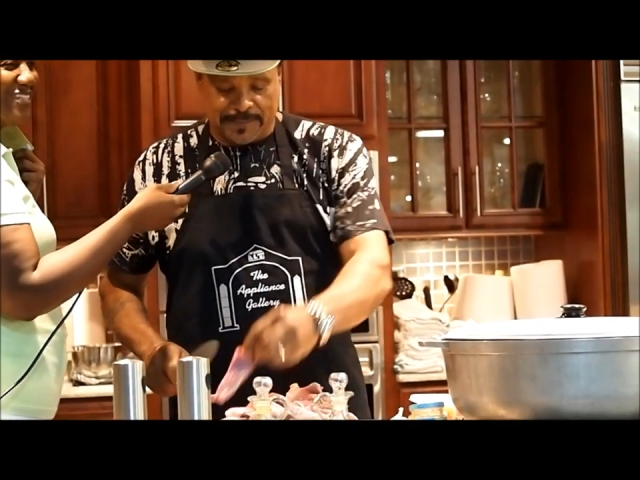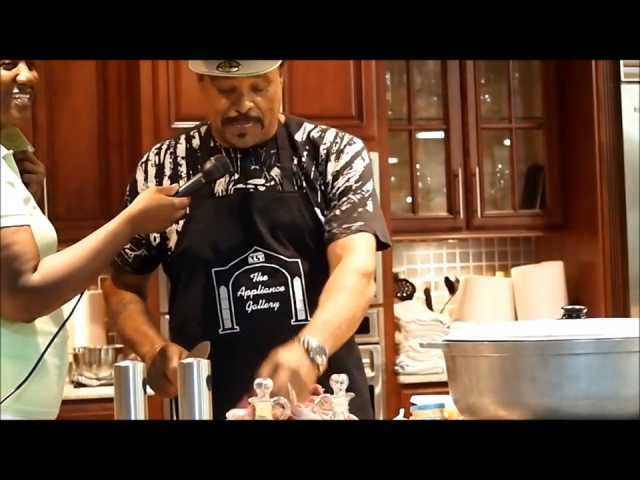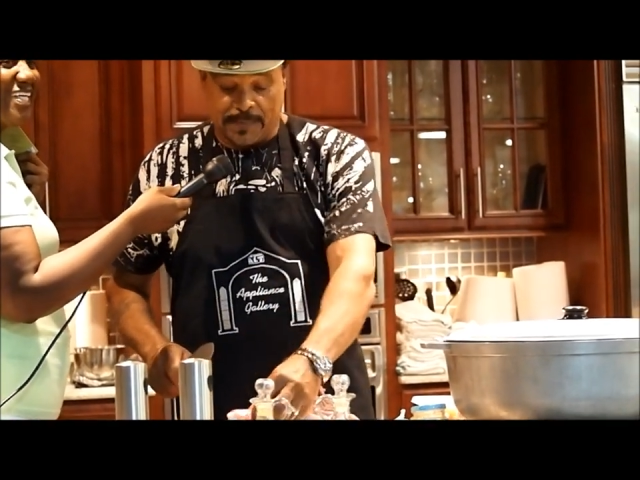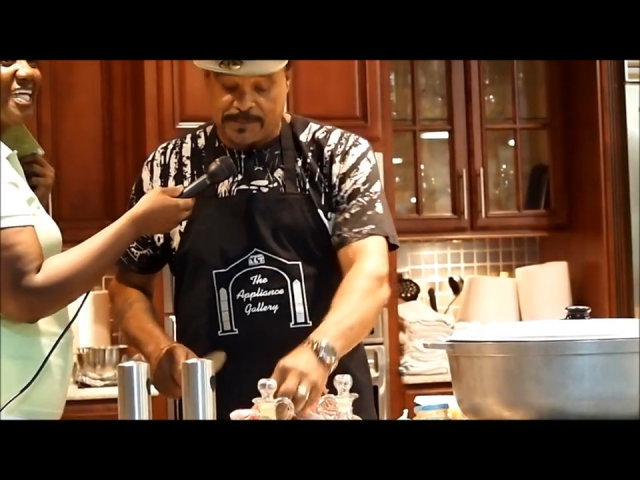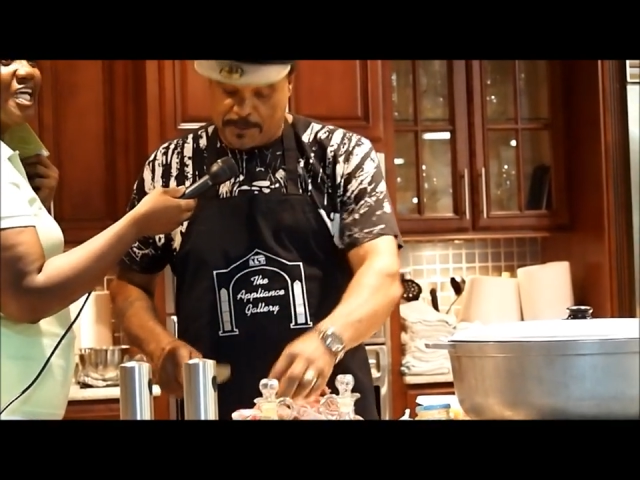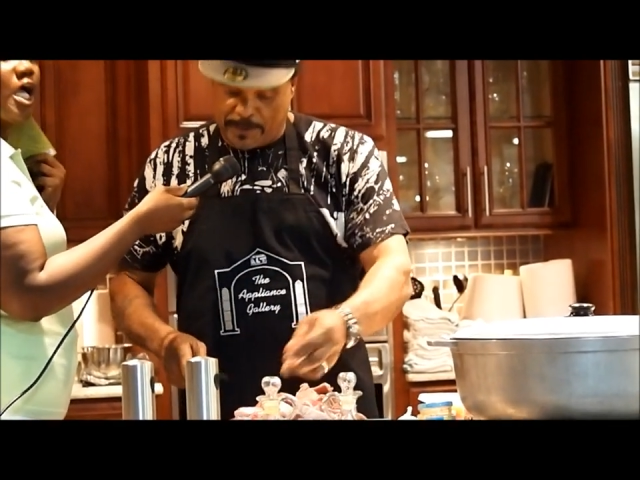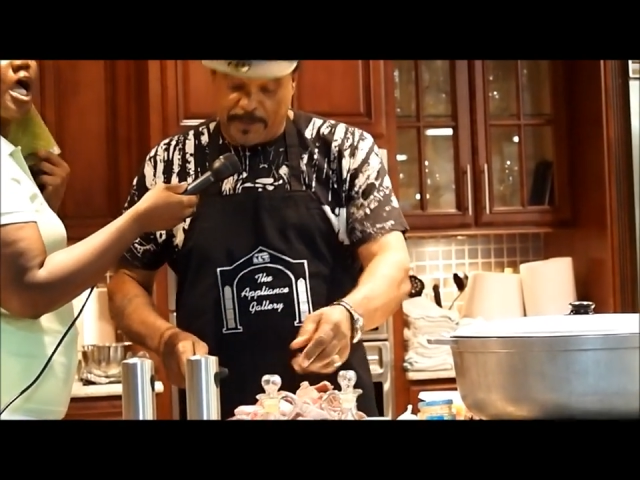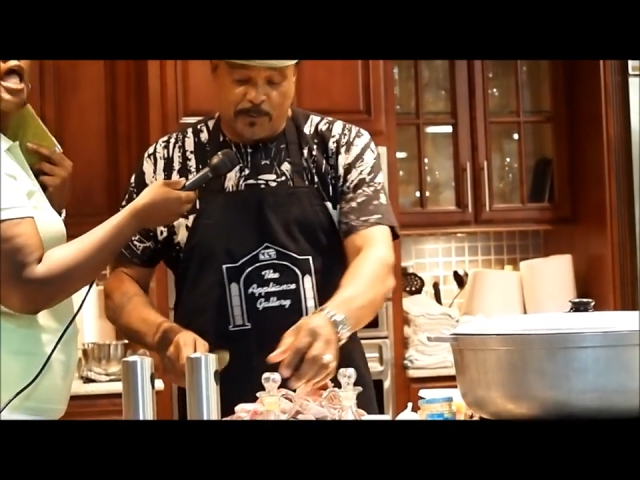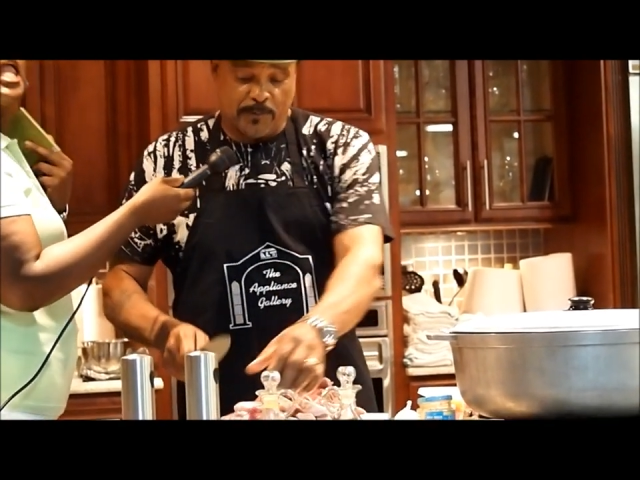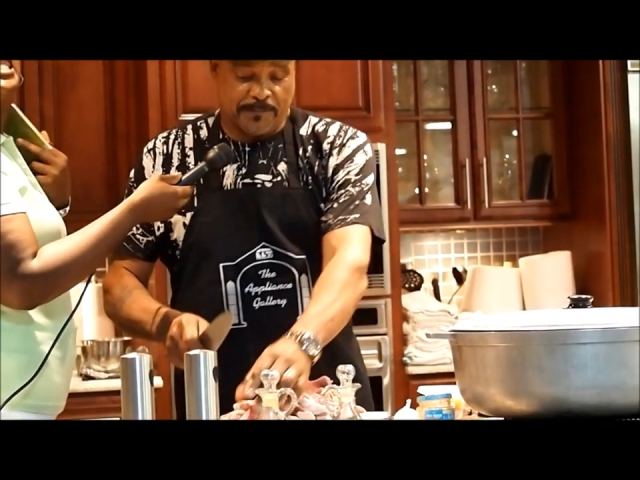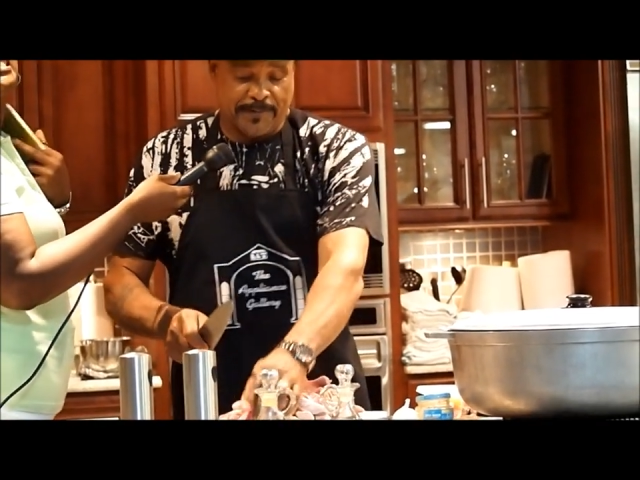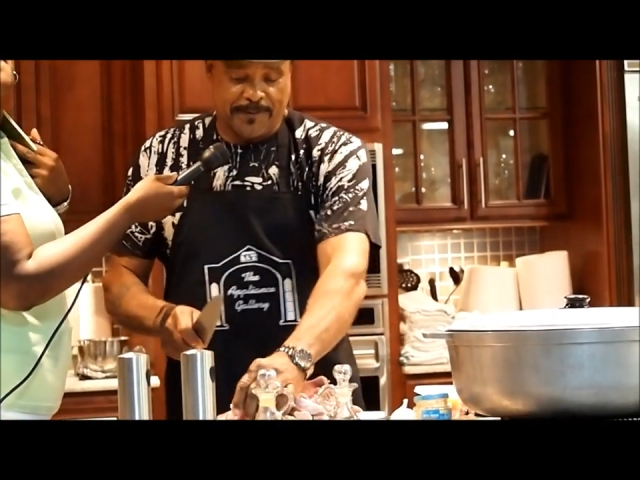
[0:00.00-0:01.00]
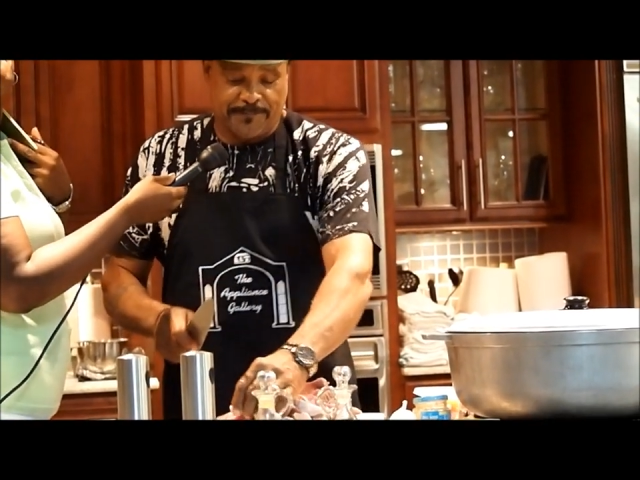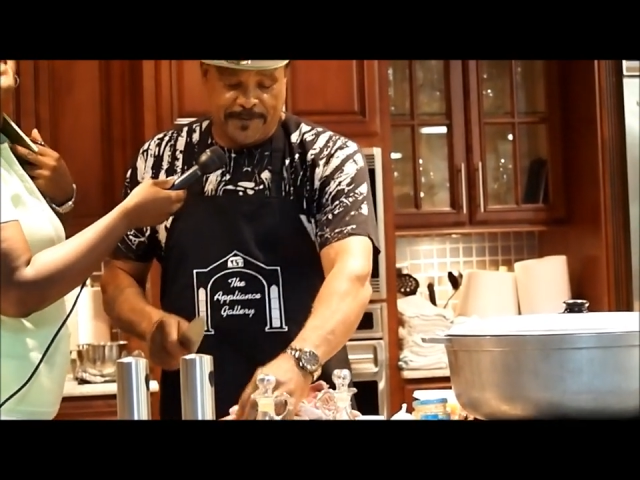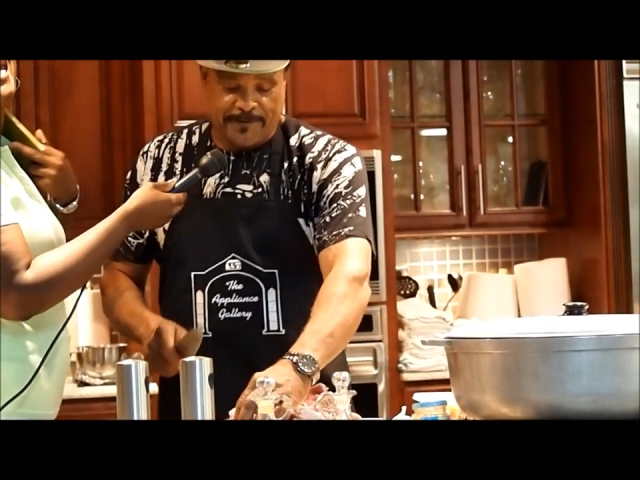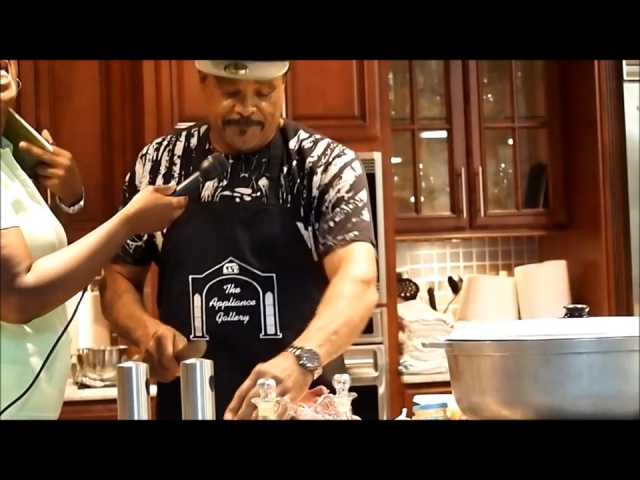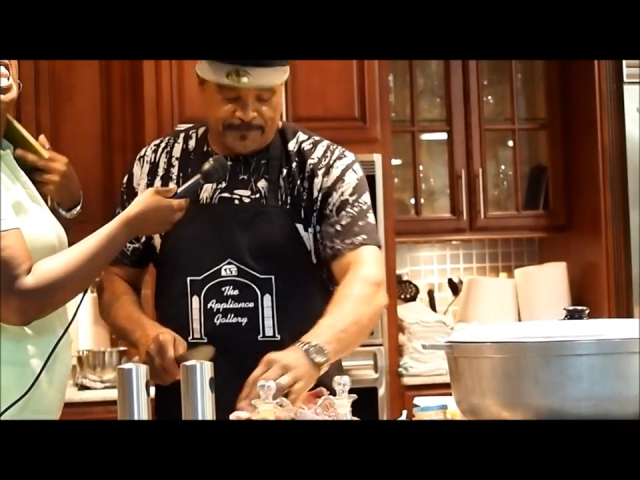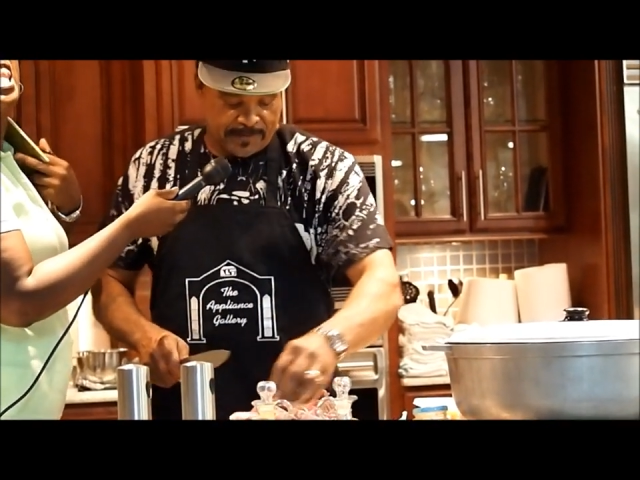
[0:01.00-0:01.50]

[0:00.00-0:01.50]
That's how I cook my beef,